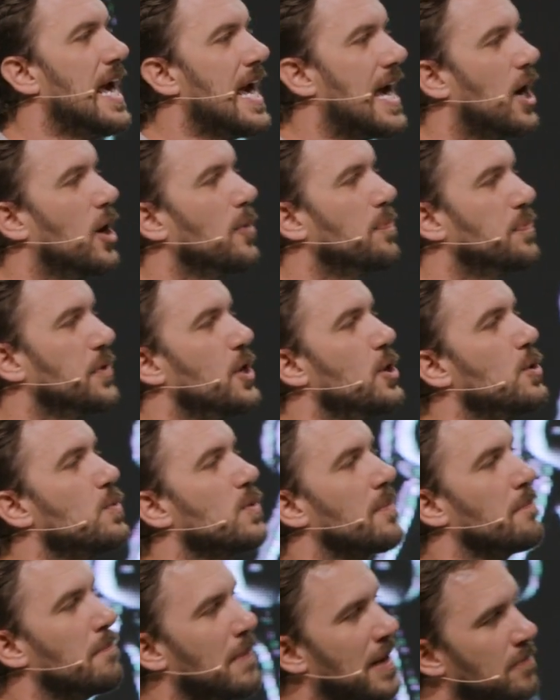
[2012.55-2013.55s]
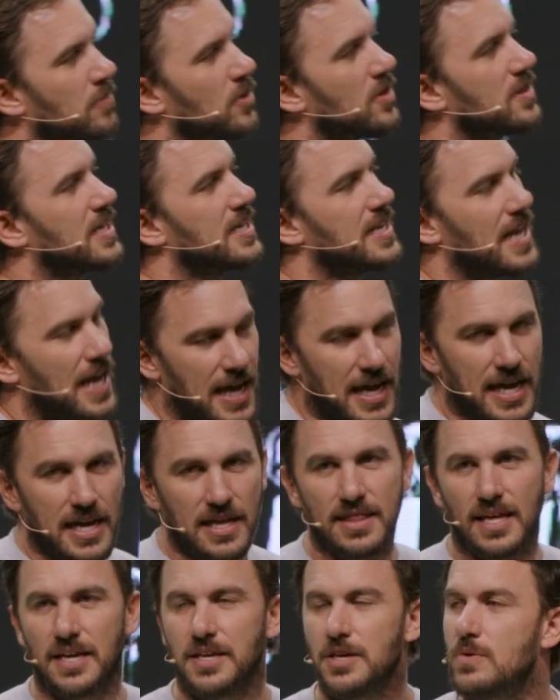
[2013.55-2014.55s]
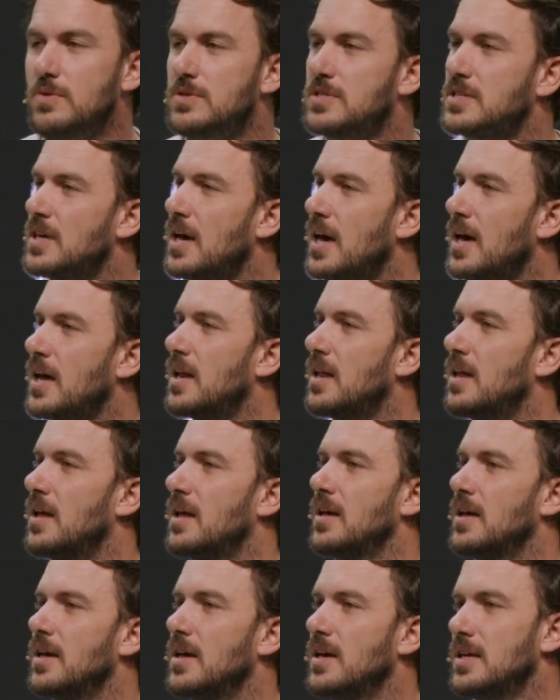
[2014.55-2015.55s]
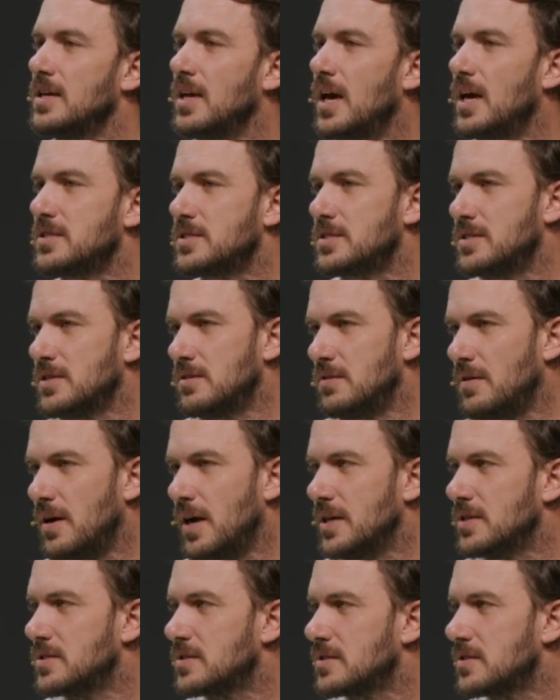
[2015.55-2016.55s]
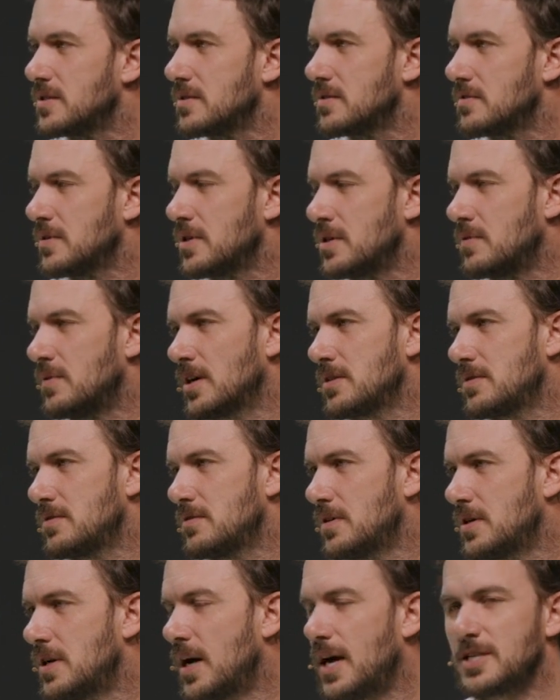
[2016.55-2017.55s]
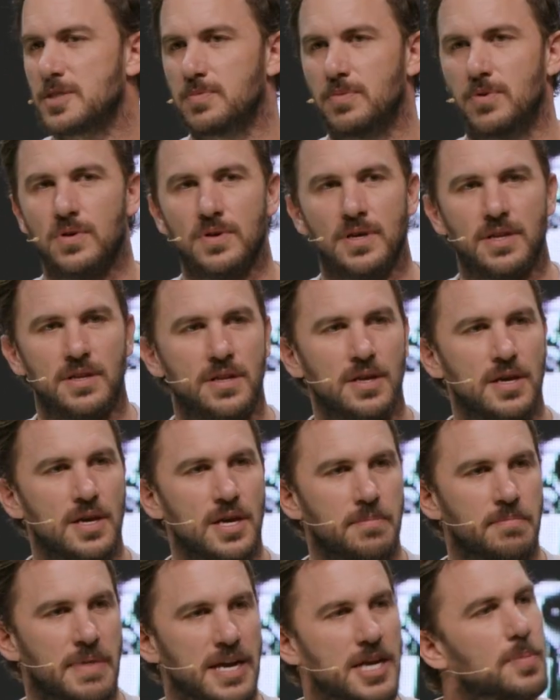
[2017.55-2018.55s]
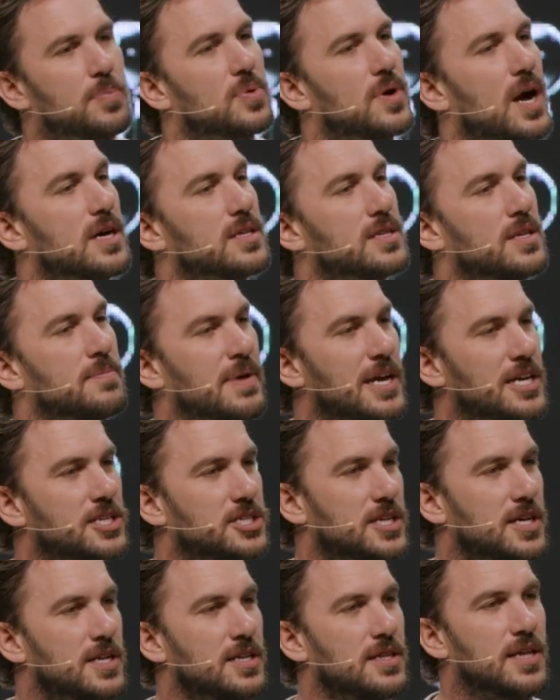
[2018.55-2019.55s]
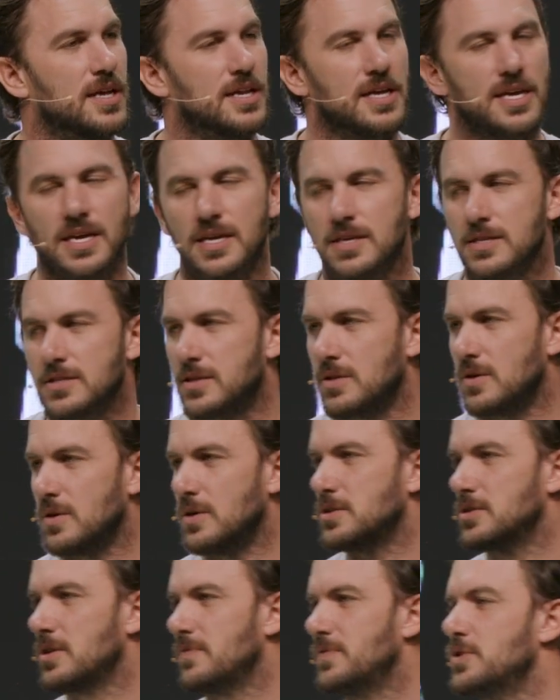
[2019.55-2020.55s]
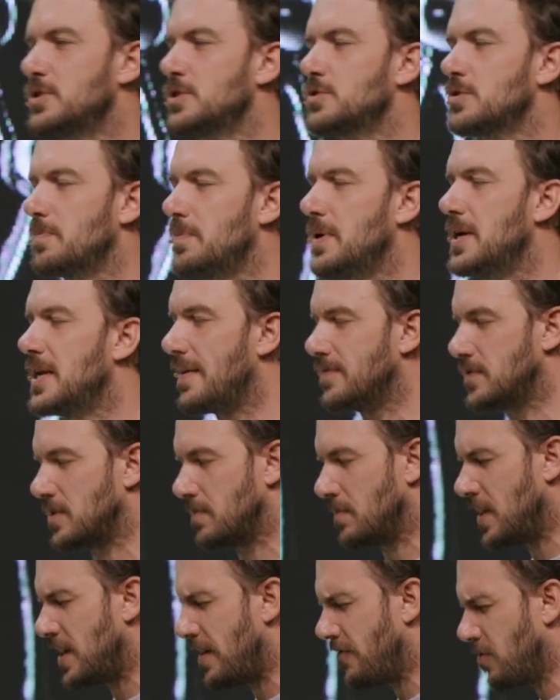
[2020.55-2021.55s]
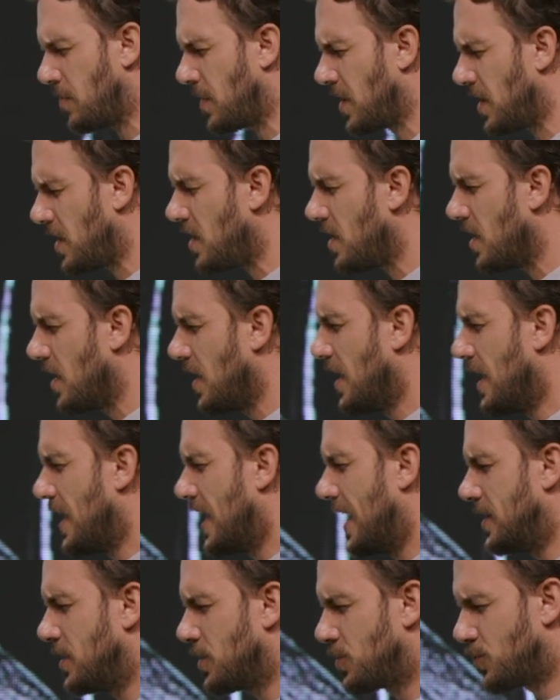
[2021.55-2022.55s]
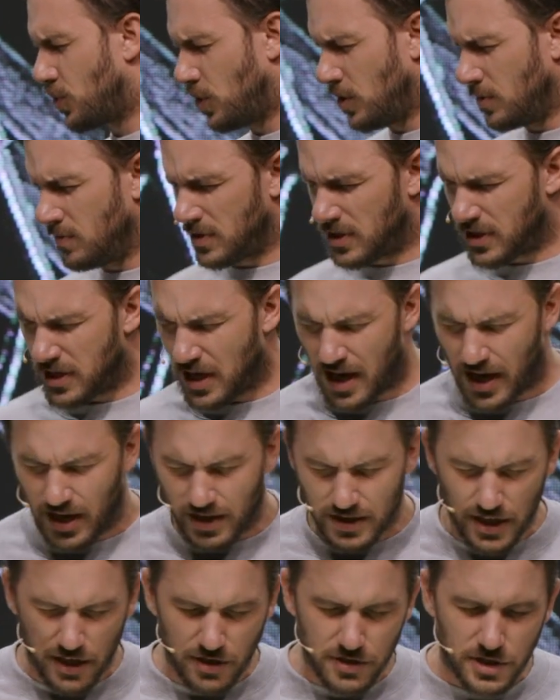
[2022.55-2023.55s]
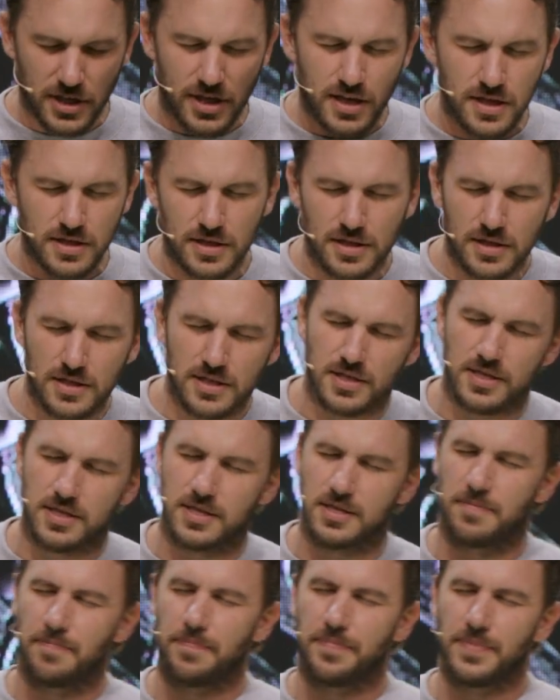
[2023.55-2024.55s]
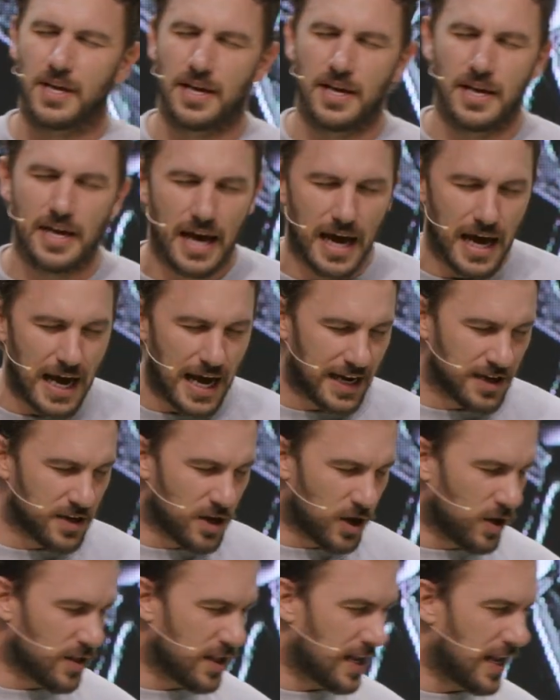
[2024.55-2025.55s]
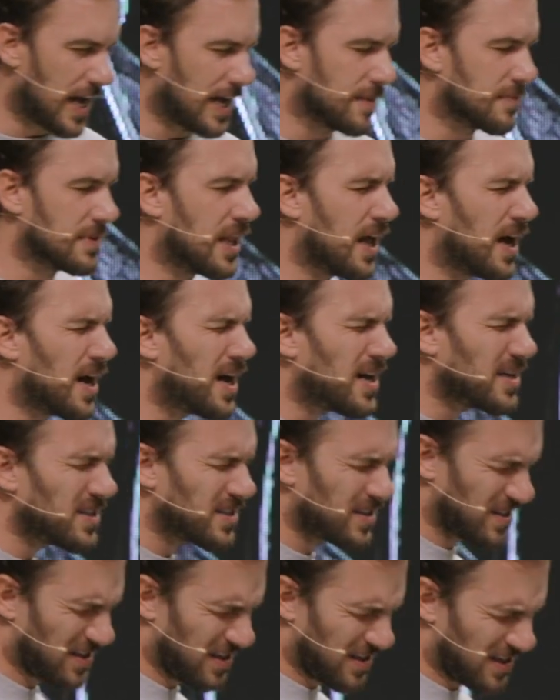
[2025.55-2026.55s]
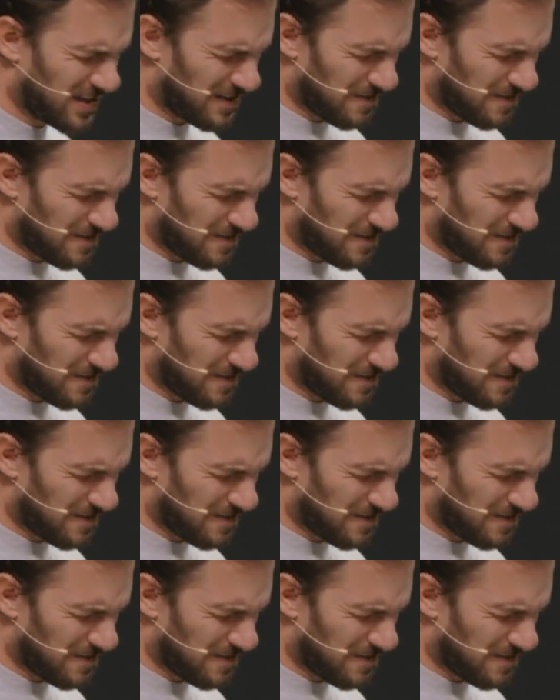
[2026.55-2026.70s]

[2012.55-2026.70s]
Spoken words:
help you remember the day that you said yes to Christ. We're gonna walk through the gospel and make a proclamation that he is Lord. So if you'll just repeat after me, everybody in this room, say, Dear Jesus, I know that I am lost